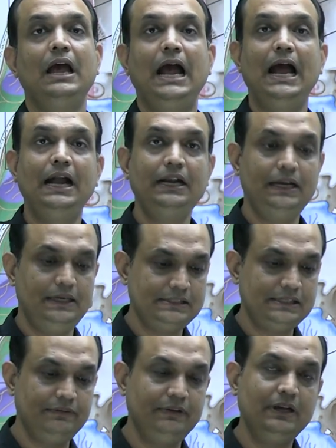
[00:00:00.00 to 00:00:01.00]
and it
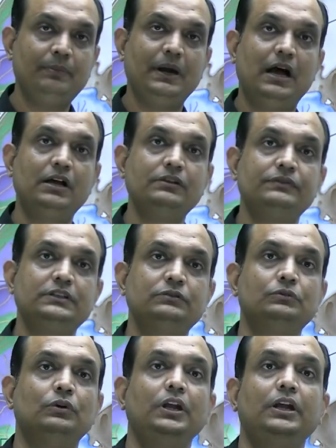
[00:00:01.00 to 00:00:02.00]
is giving a branch which is
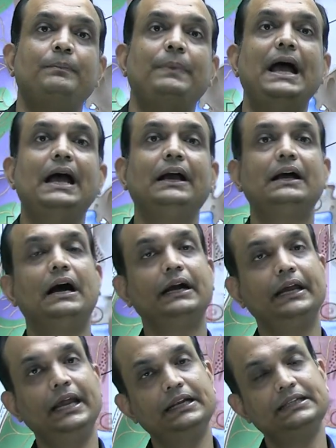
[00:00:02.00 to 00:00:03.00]
going back
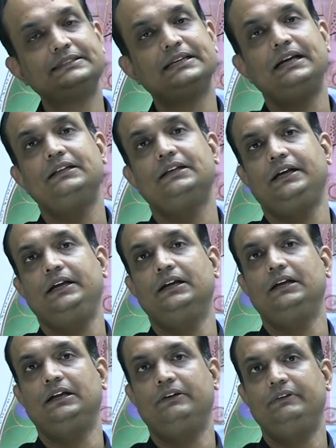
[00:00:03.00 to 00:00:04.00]
again inside the
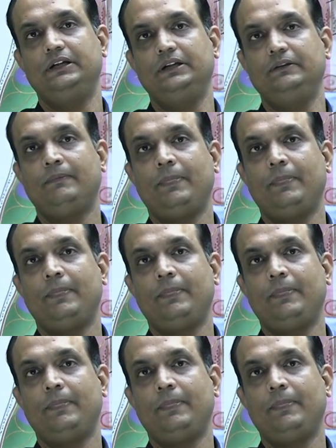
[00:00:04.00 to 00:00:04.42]
cranial cavity.